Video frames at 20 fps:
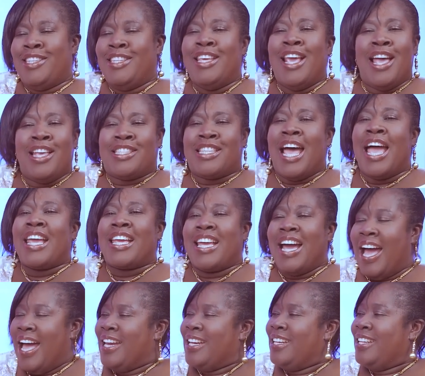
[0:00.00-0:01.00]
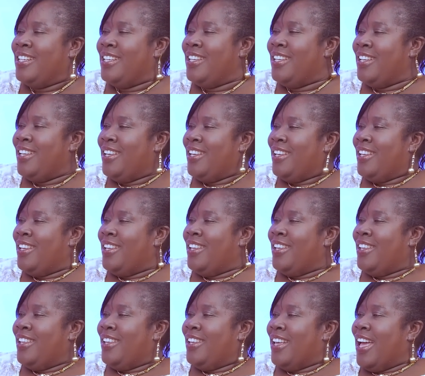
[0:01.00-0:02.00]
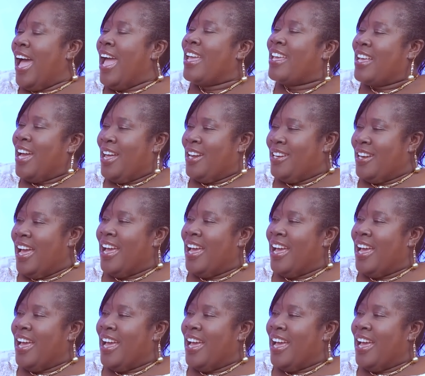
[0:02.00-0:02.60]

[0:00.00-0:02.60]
Yes, I can. I can.